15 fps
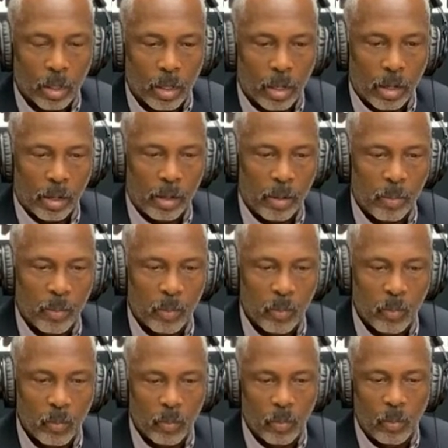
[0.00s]
um,
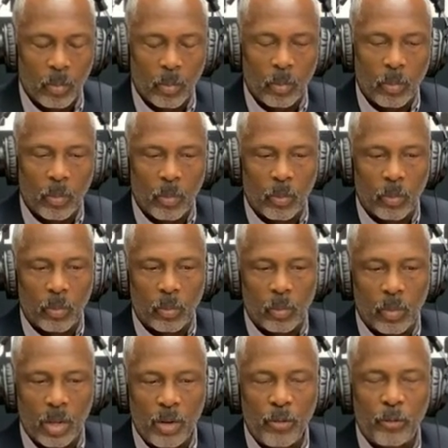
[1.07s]

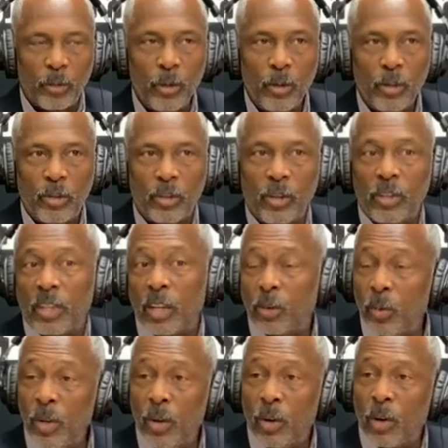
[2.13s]
influencers, as
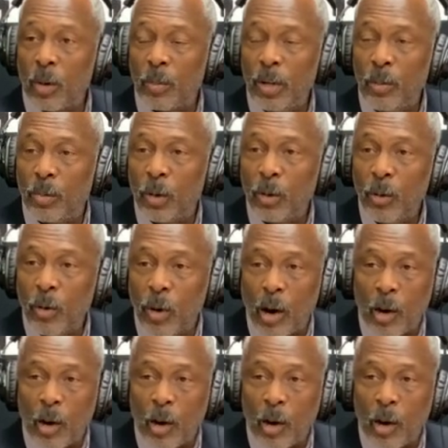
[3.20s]
we know, are people who